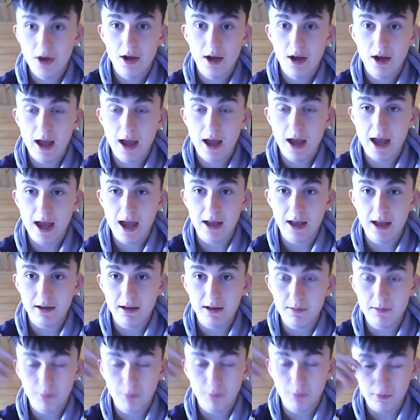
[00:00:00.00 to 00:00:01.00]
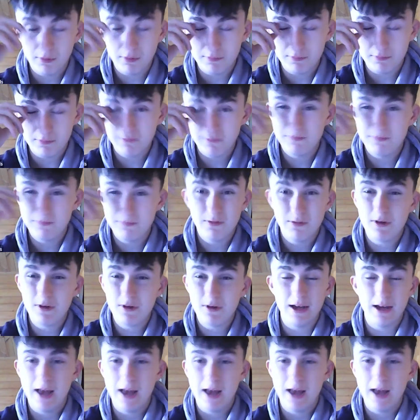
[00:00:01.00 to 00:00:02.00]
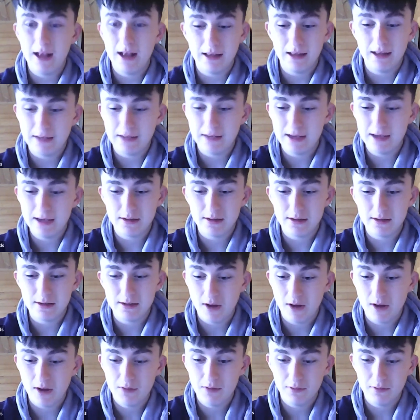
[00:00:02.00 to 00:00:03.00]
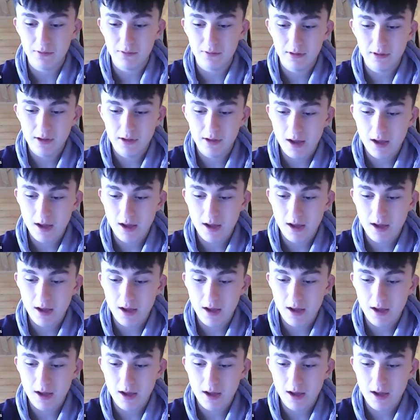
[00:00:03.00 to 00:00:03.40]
But fucking hell, like that is disgraceful.